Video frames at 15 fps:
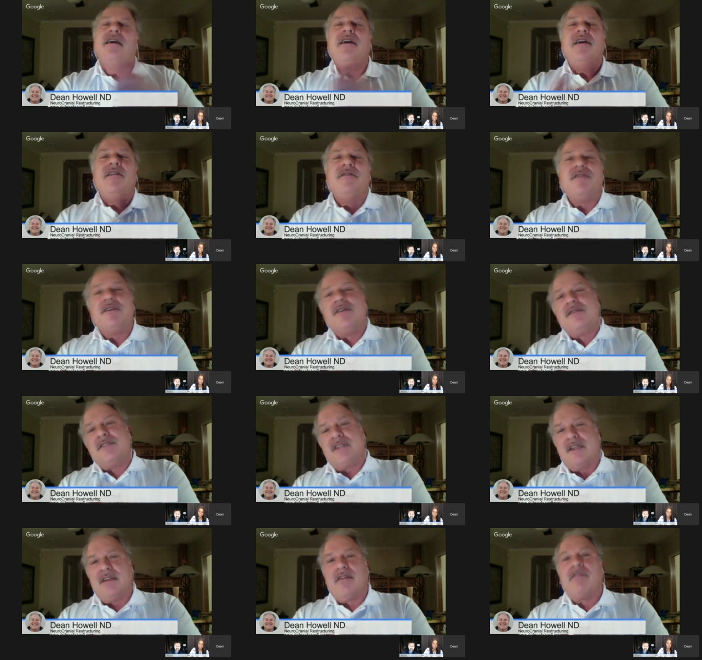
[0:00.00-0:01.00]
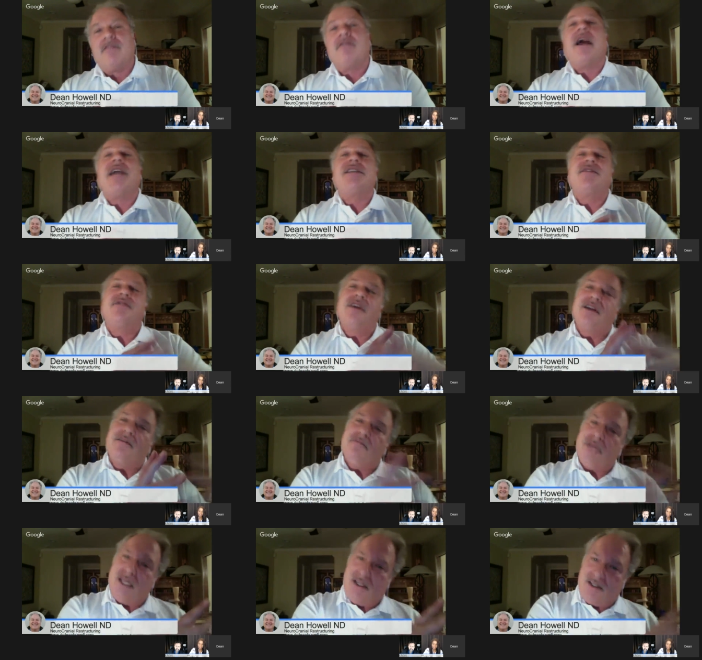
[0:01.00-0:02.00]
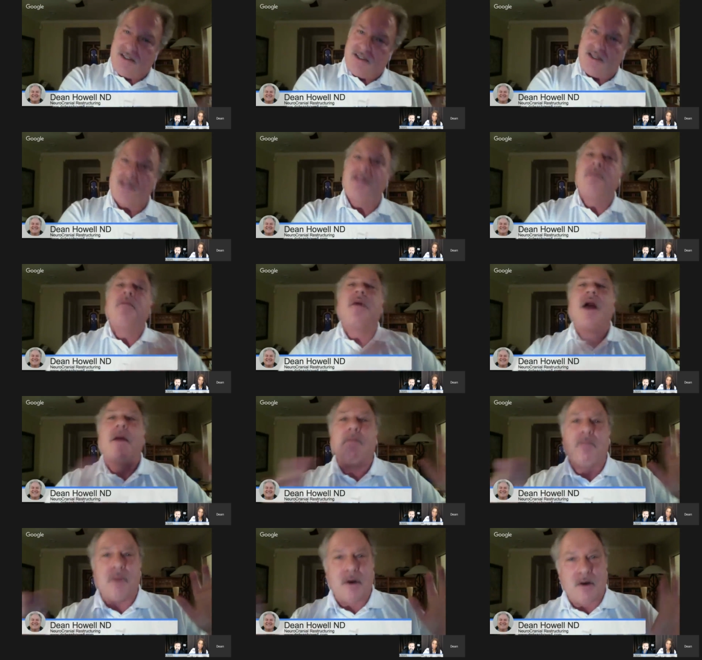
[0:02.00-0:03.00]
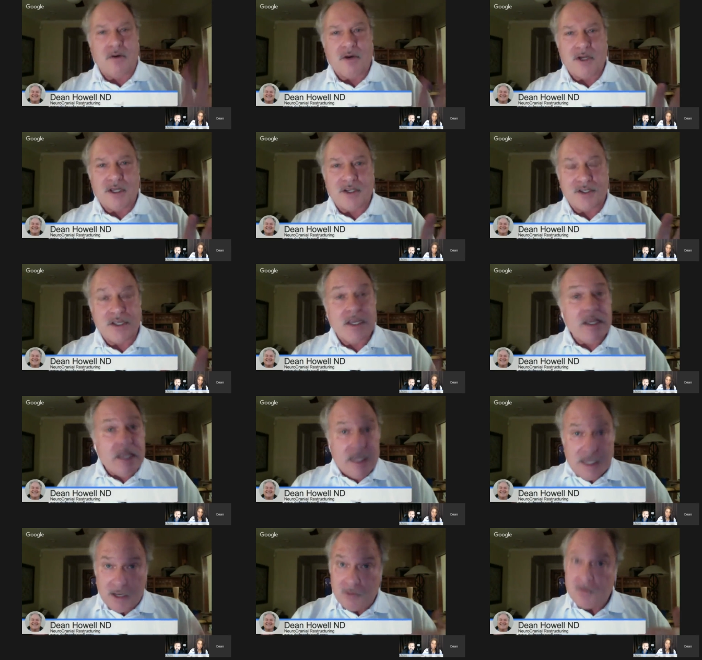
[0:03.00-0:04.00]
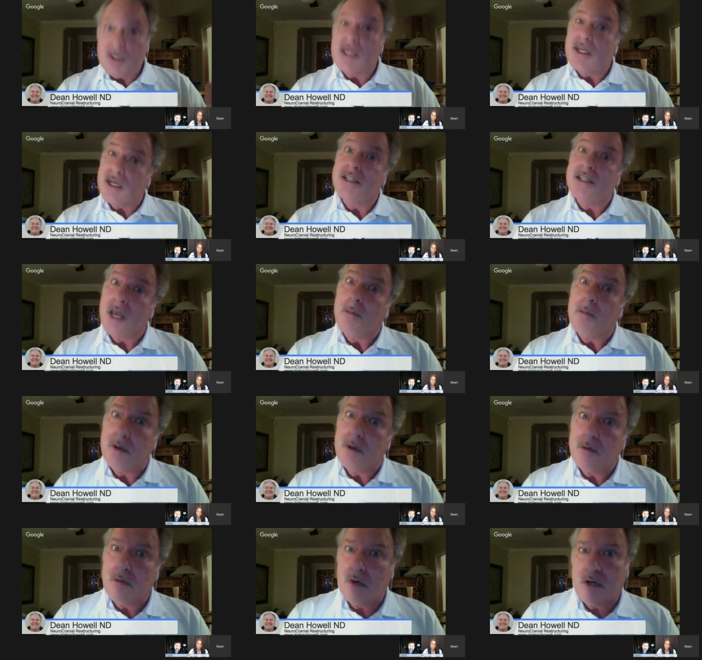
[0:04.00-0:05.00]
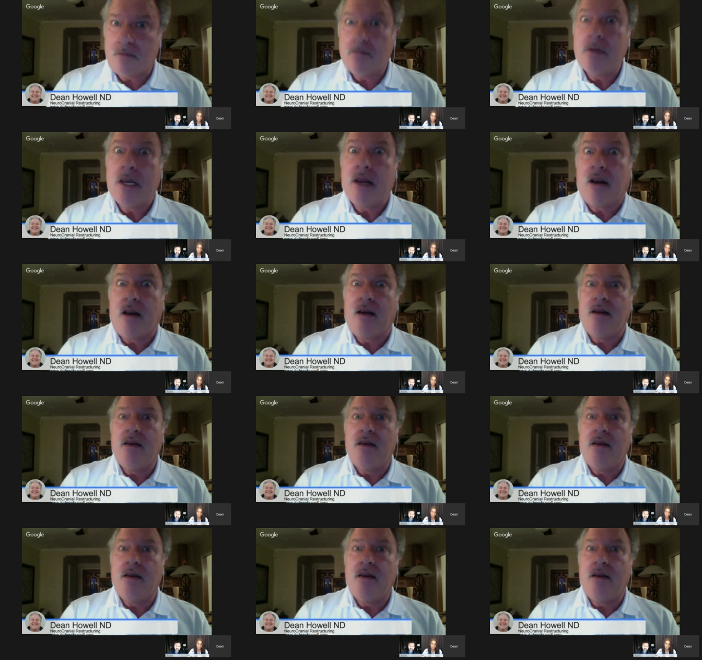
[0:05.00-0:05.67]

foods and the grass-fed meats and the proper oils, it really does help you work better.